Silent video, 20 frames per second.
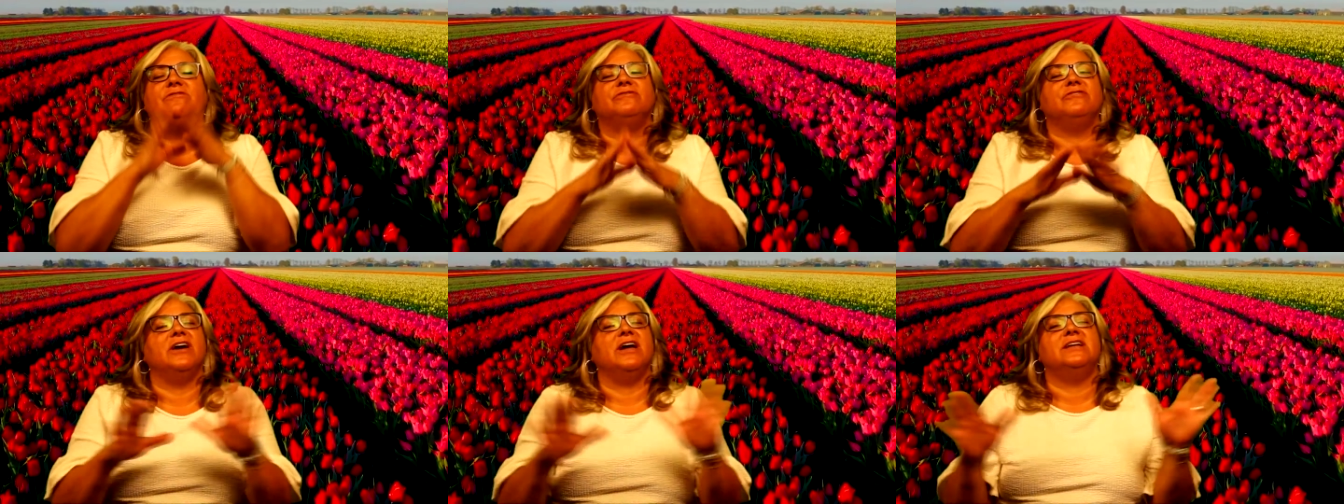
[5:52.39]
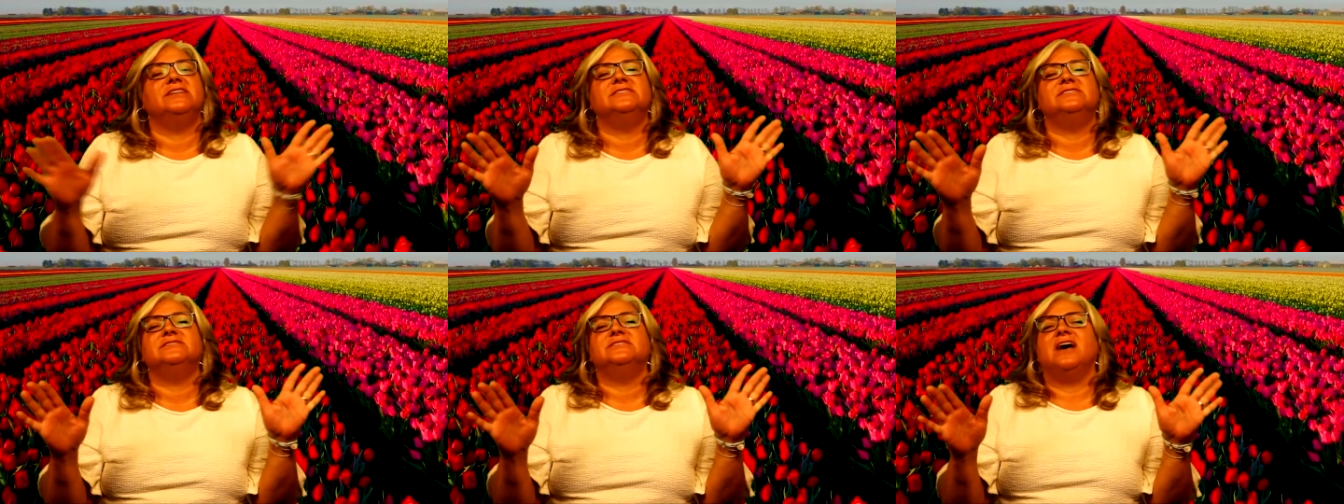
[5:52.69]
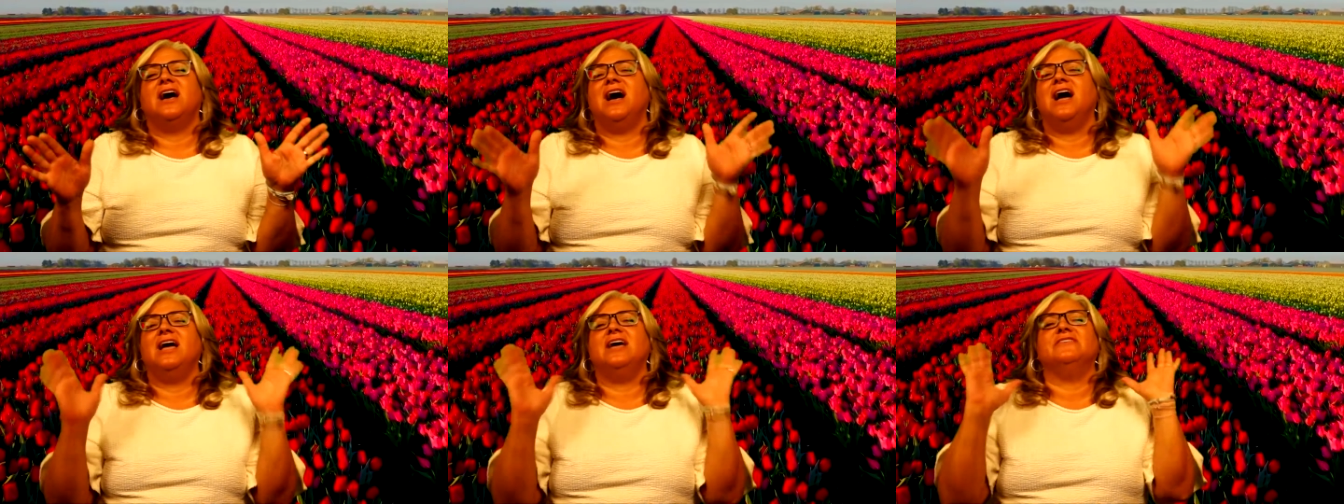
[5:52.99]
Friends,
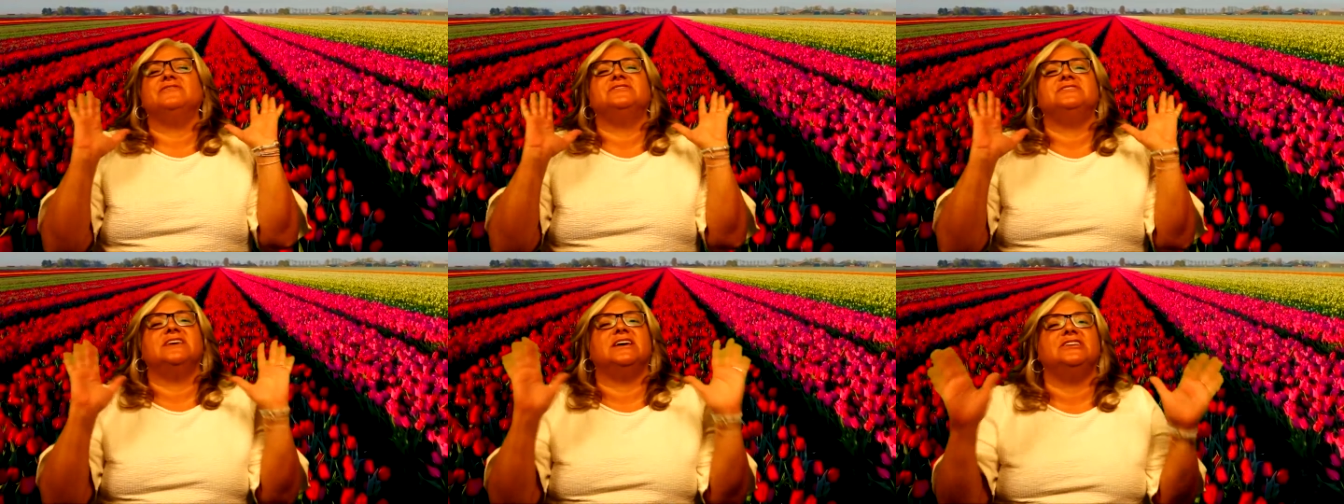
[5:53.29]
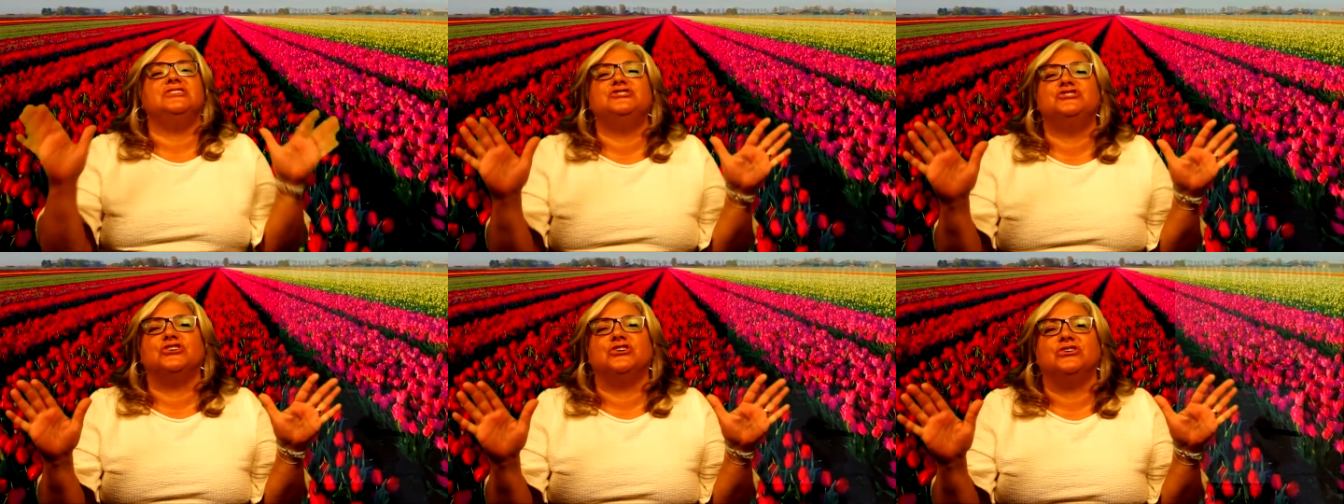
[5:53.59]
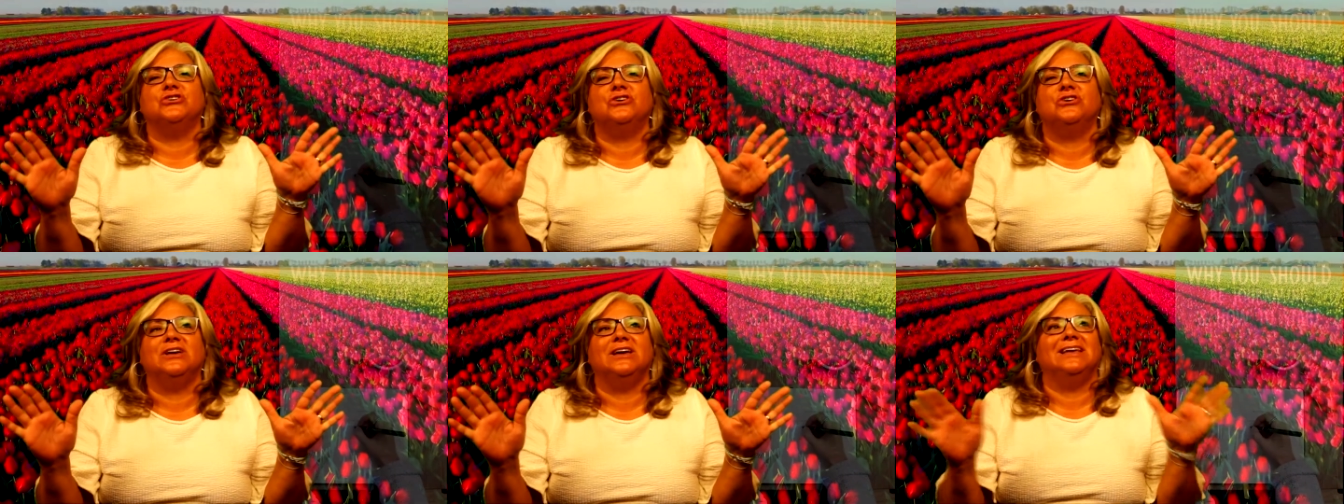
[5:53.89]
I have said
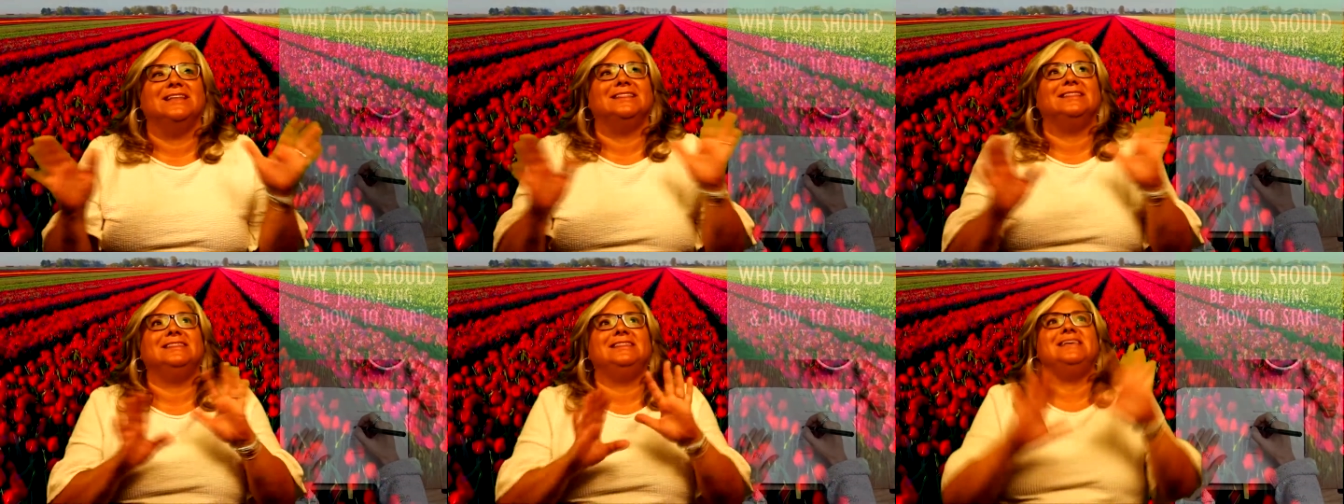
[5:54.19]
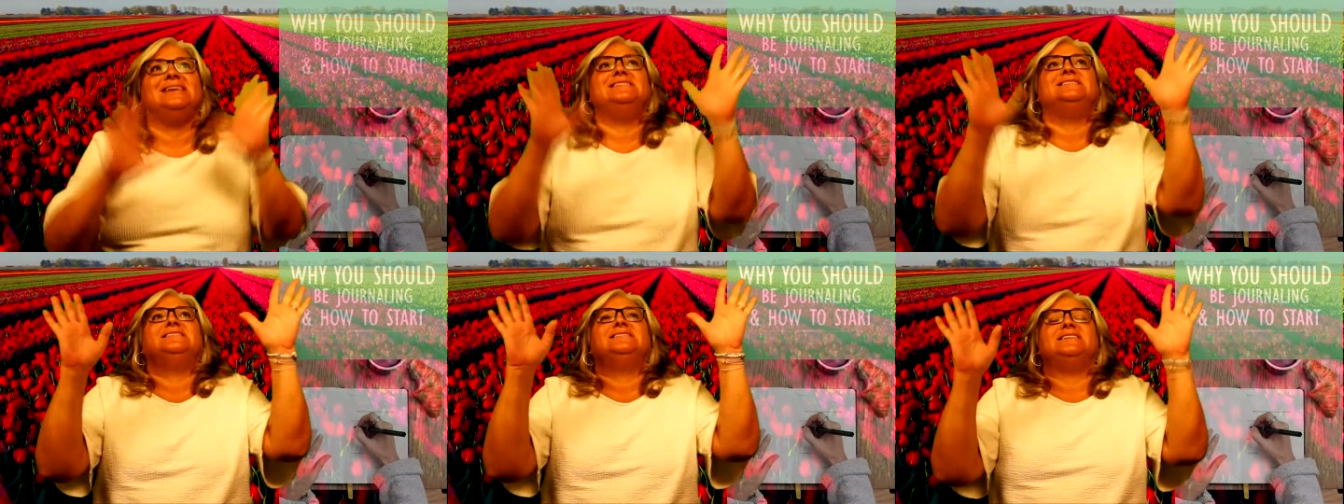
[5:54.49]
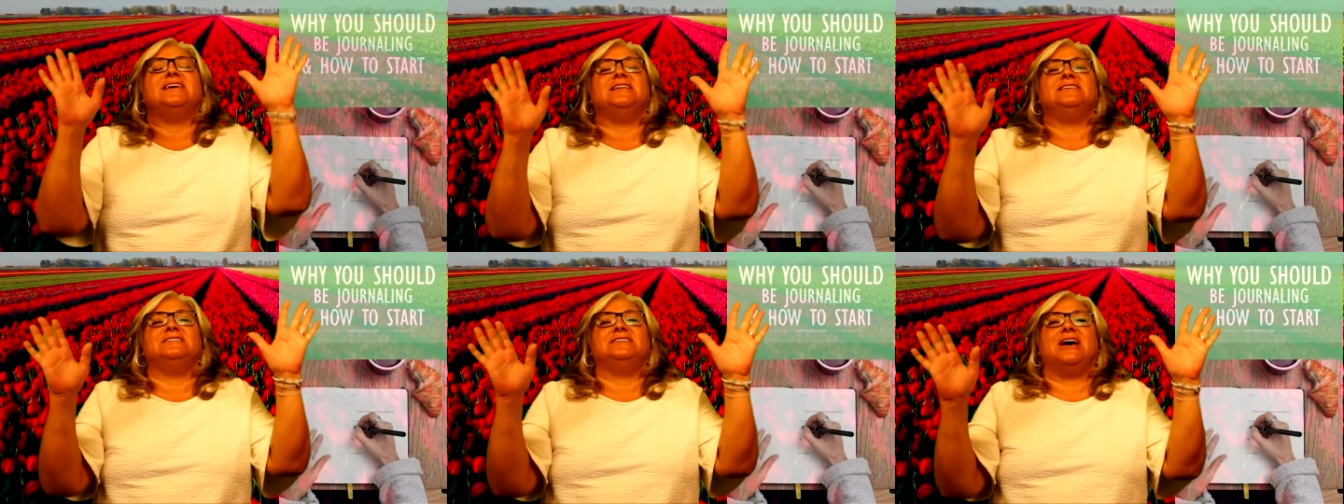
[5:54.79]
journal at least
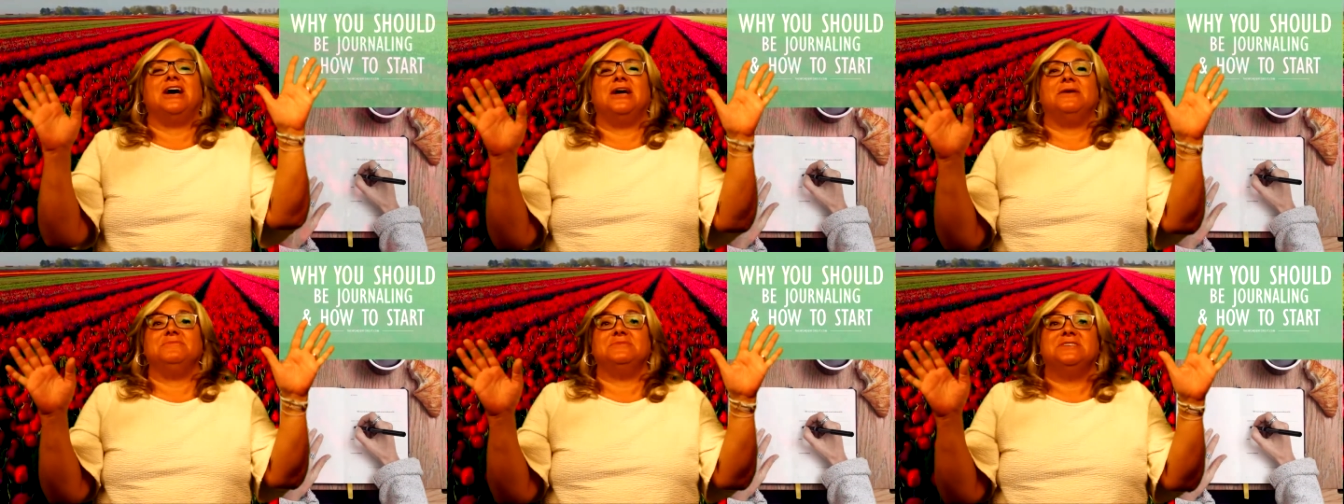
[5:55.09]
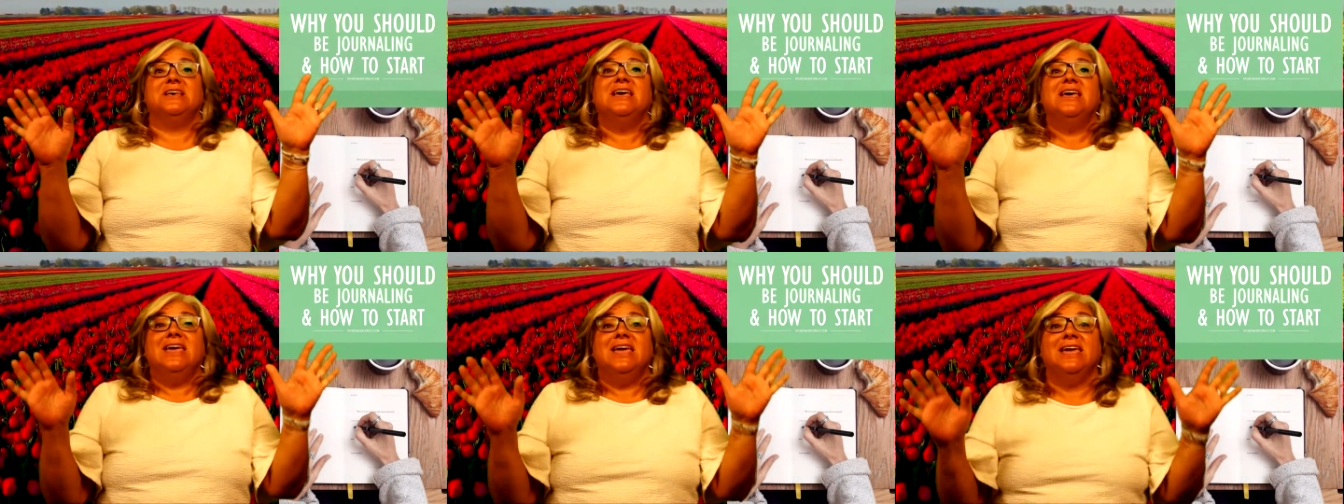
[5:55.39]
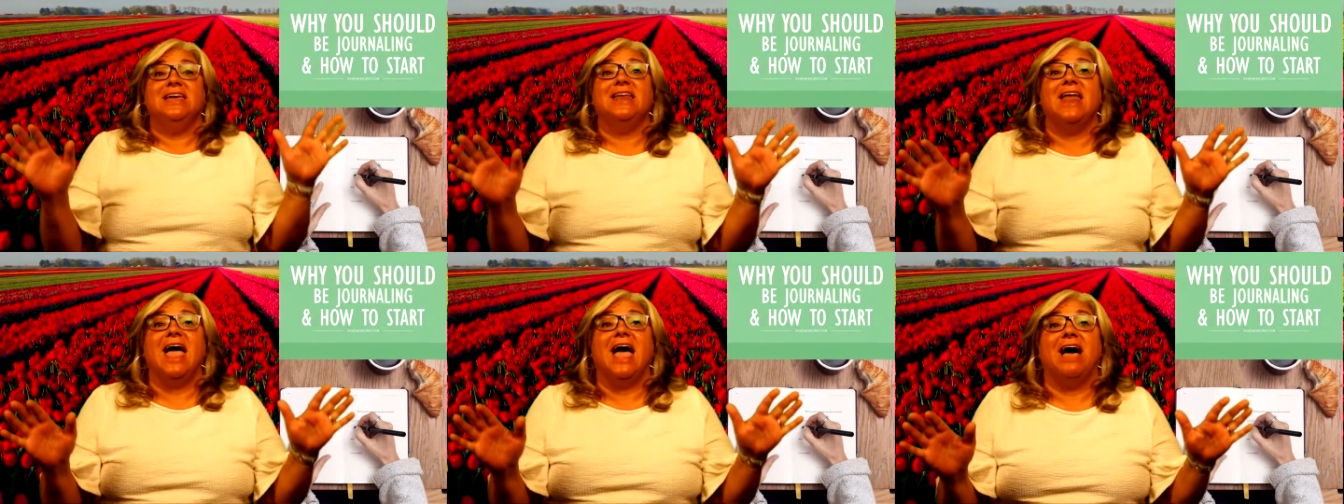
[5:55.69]
10 times
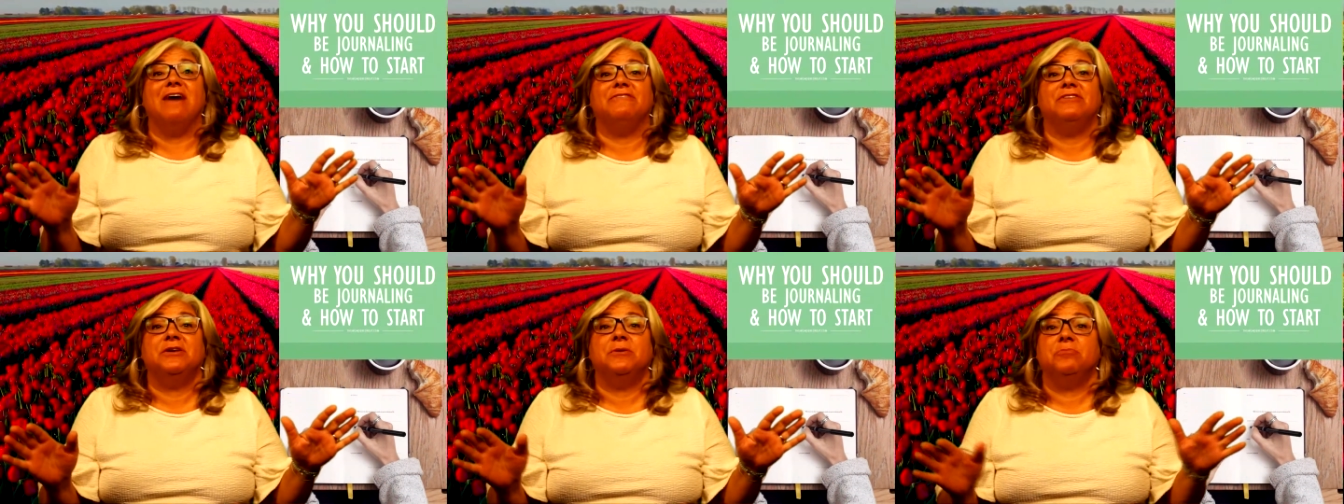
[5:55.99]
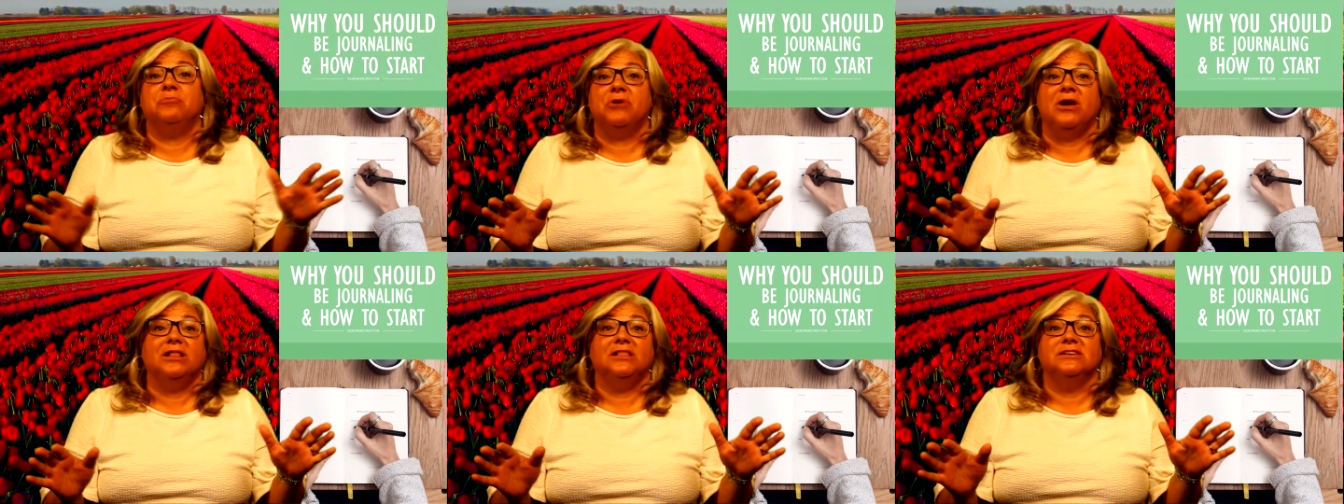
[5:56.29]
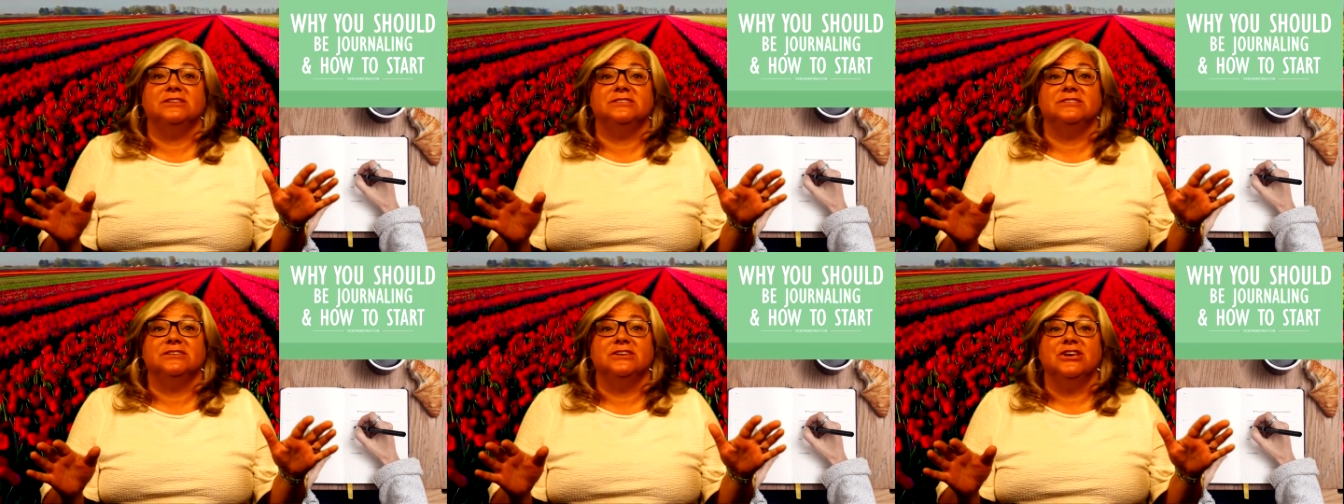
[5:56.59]
in Avid
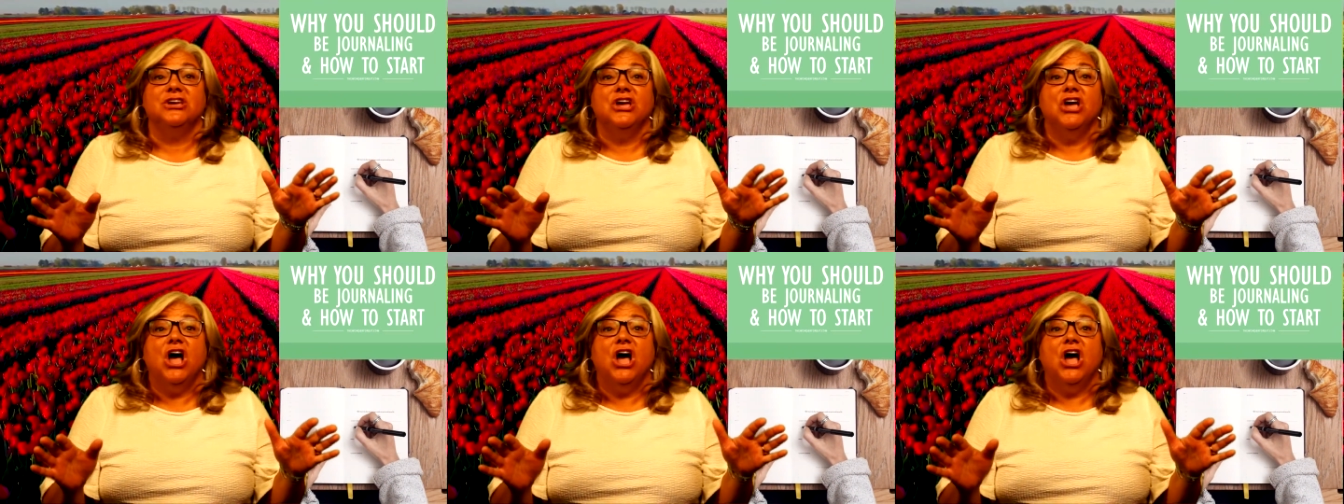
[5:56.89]
Umbrellas.